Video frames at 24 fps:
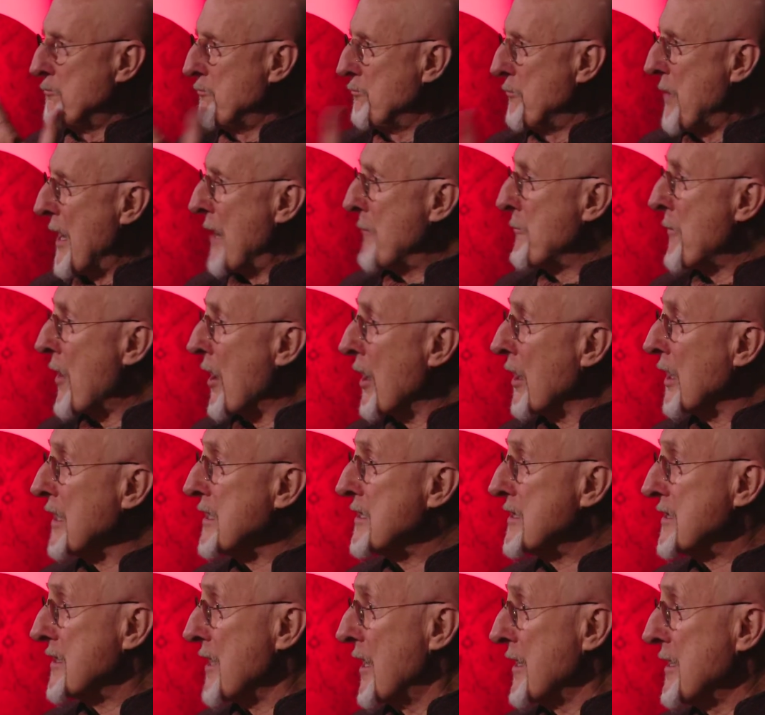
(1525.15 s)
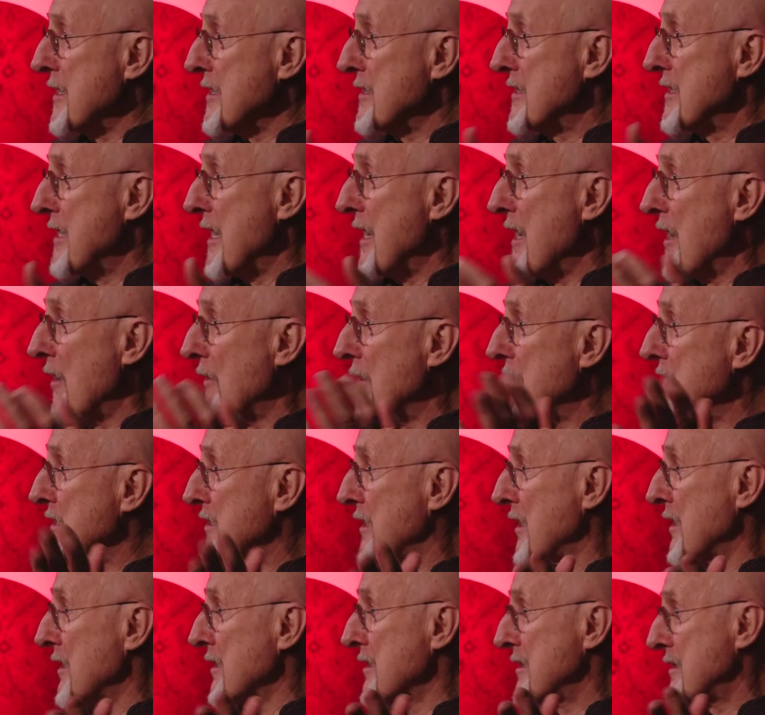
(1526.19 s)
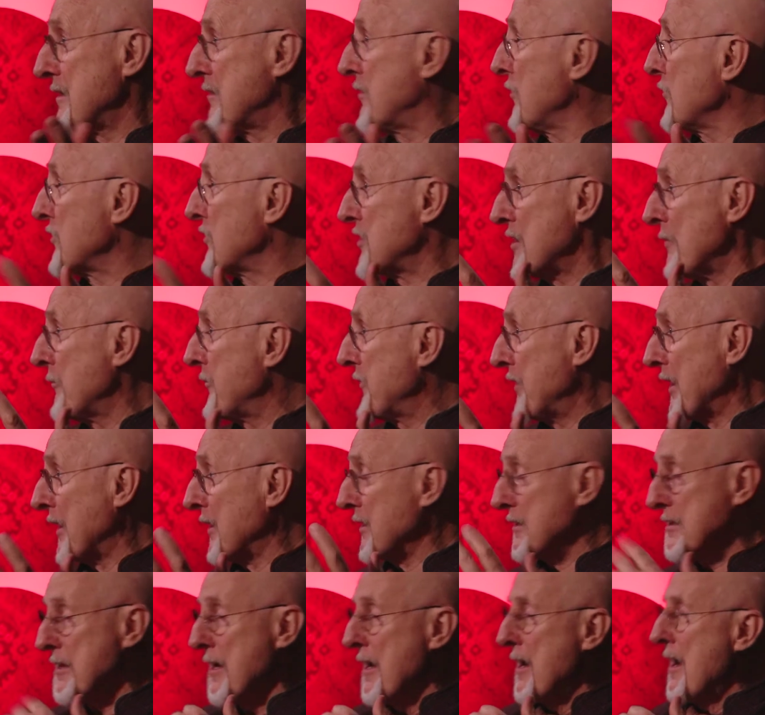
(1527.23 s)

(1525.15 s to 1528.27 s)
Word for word: Bob Marley's son is there. He's going to do some things.